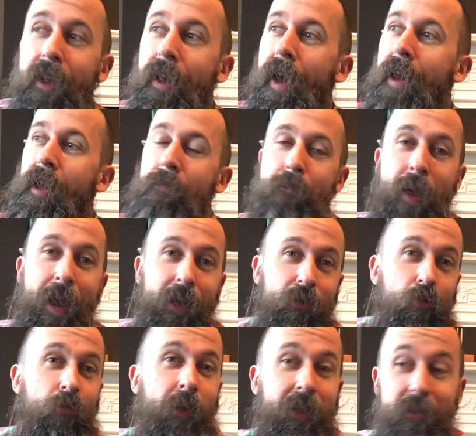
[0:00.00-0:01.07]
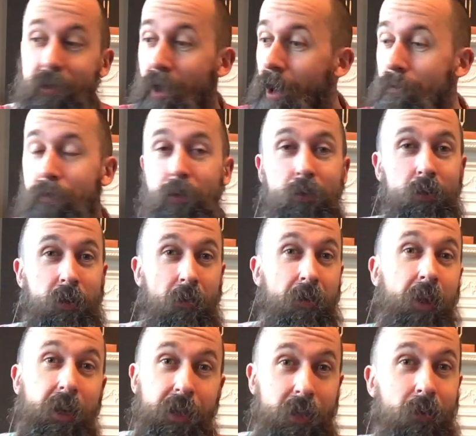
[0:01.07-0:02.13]
and I packed all my samples,
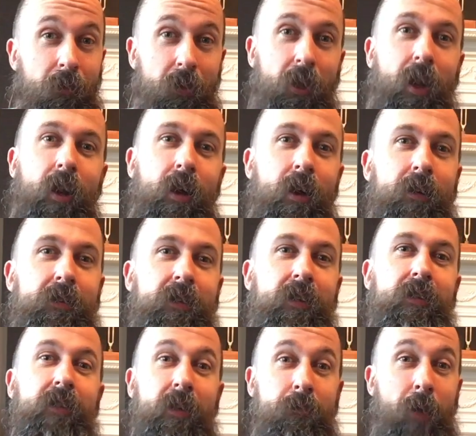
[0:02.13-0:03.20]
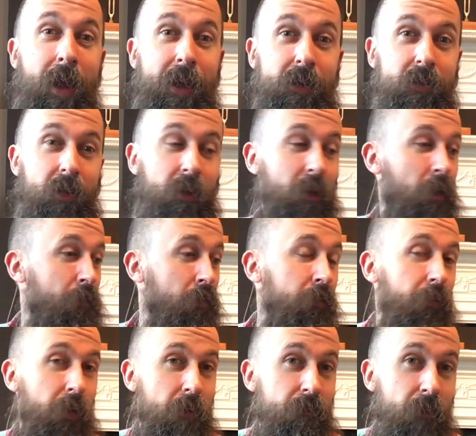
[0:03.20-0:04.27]
everything I needed for the classes. I packed a couple
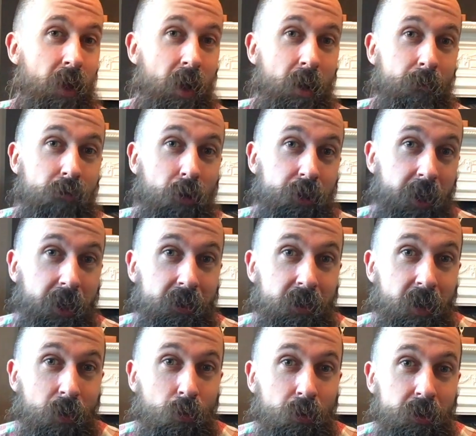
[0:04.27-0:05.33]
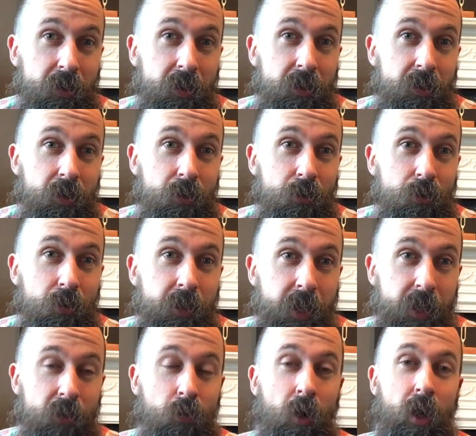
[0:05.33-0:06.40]
of projects that I wanted to
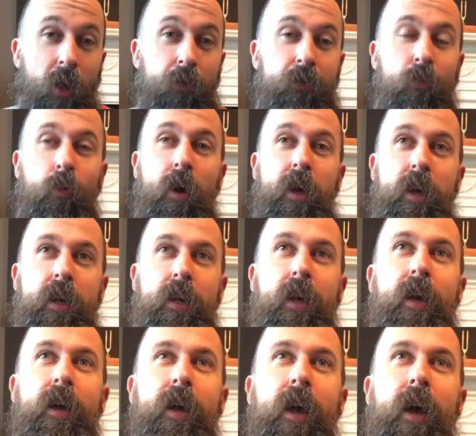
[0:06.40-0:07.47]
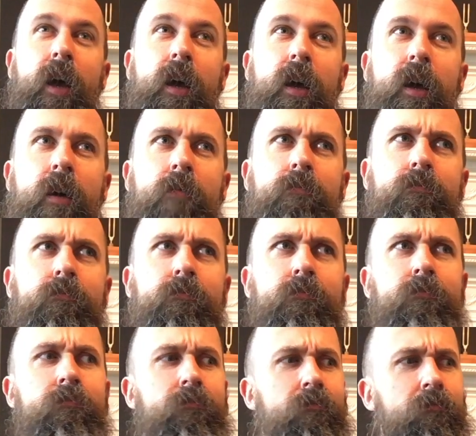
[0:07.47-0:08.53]
knit while I was away, some